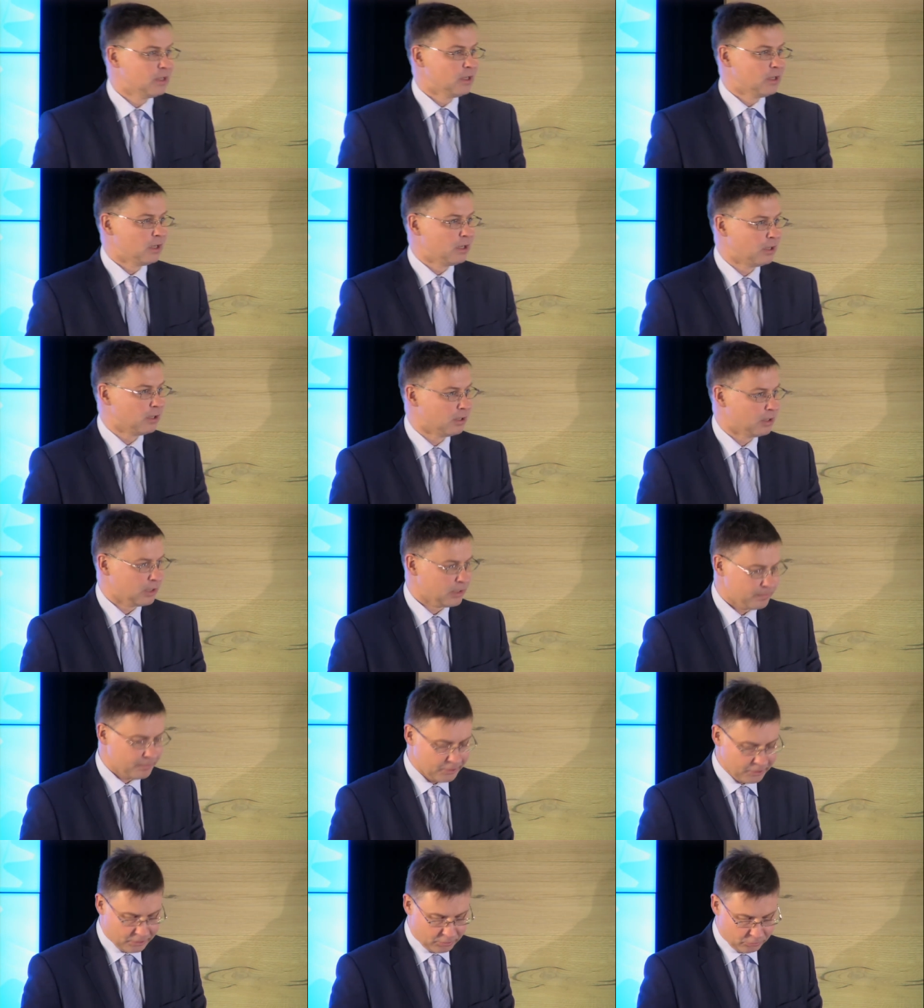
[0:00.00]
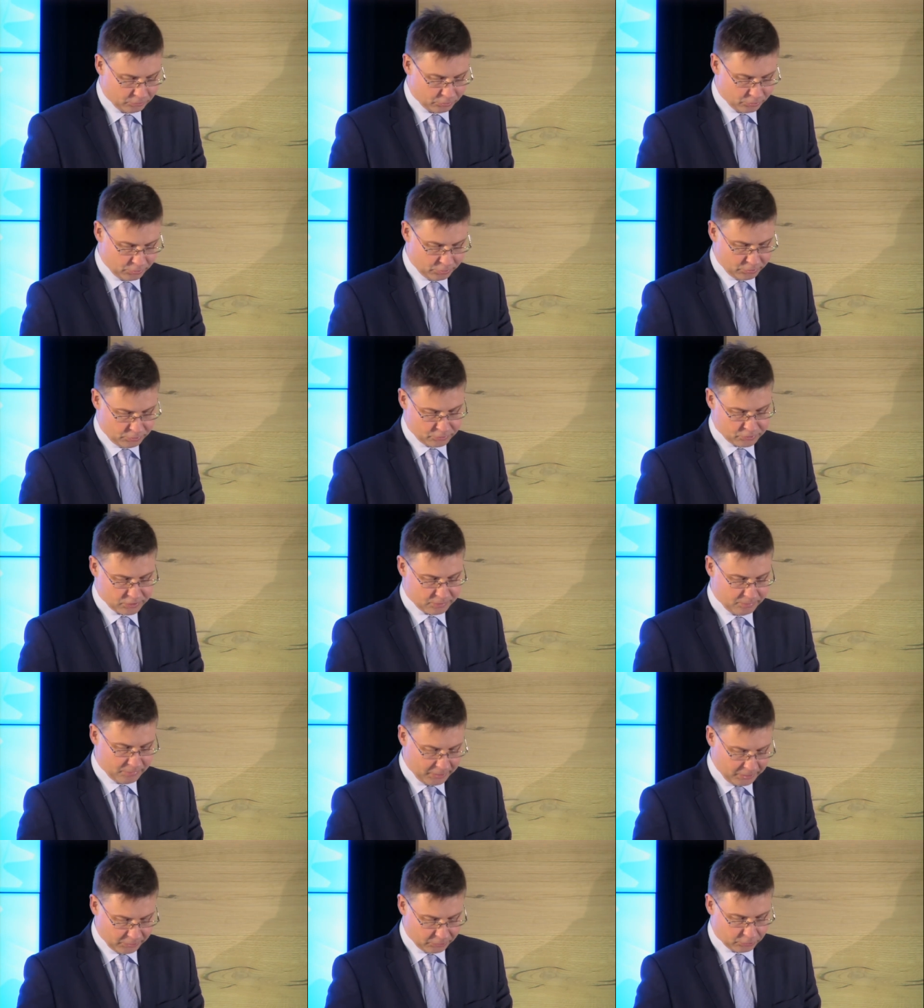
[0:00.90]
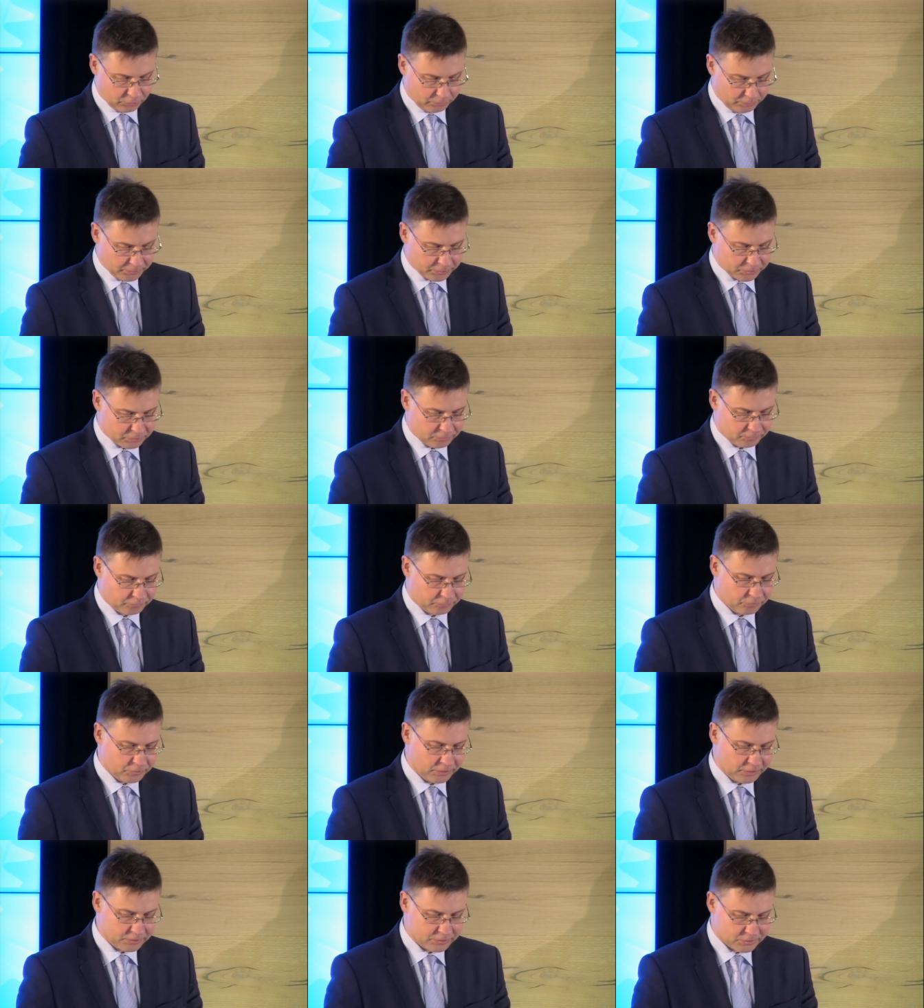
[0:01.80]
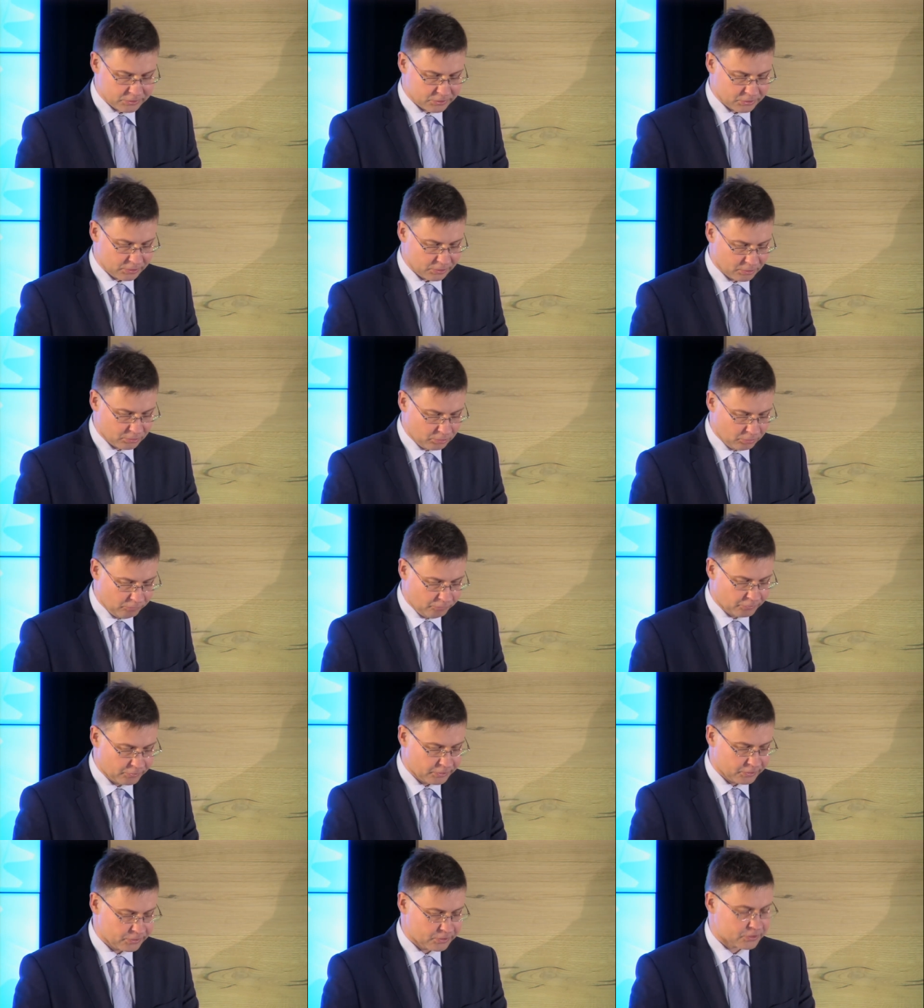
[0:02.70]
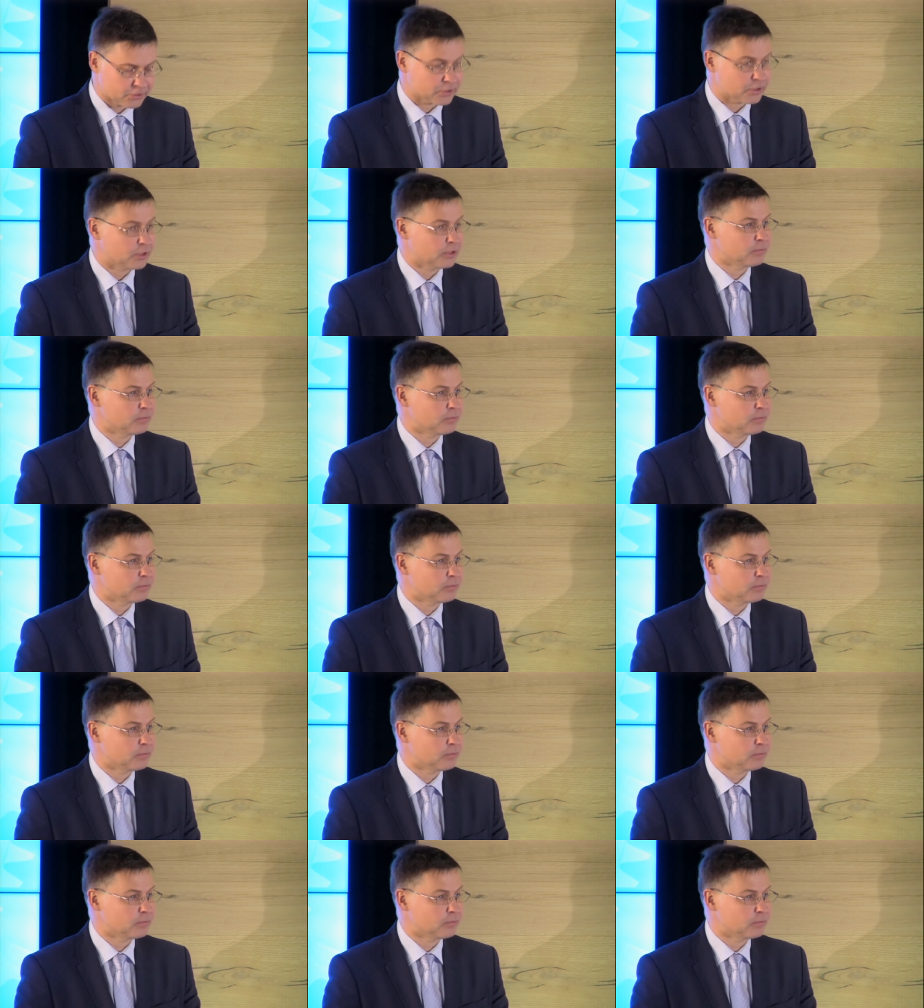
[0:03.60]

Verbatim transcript: Uh, let me now turn to the main topic of today's uh, conference, the